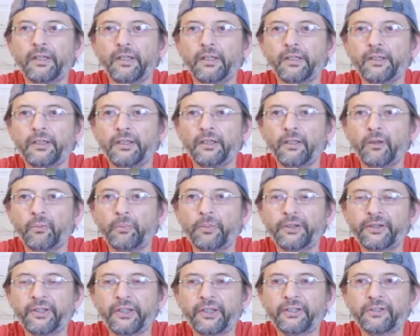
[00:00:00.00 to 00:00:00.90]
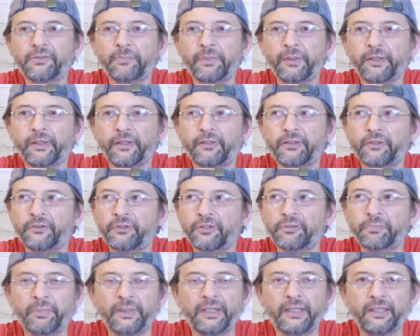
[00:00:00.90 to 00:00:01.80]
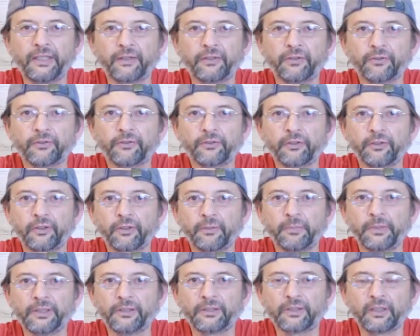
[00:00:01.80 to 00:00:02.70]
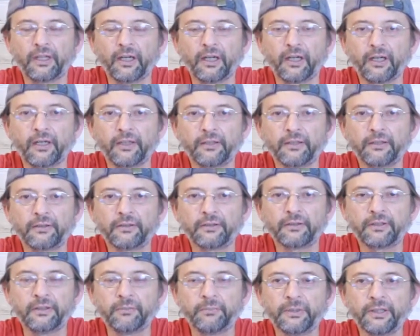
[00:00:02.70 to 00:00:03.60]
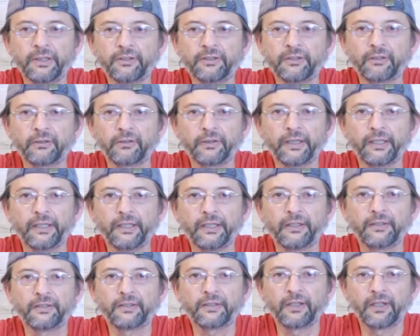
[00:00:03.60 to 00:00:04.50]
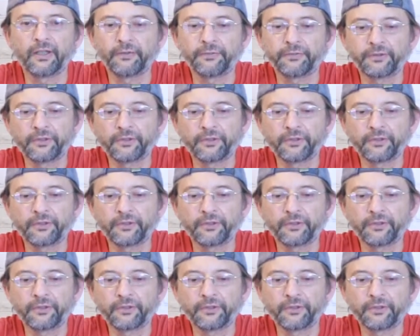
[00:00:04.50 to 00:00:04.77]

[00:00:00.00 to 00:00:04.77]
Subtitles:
You know, but the experience of just being at those tournaments can be exhilarating and stuff.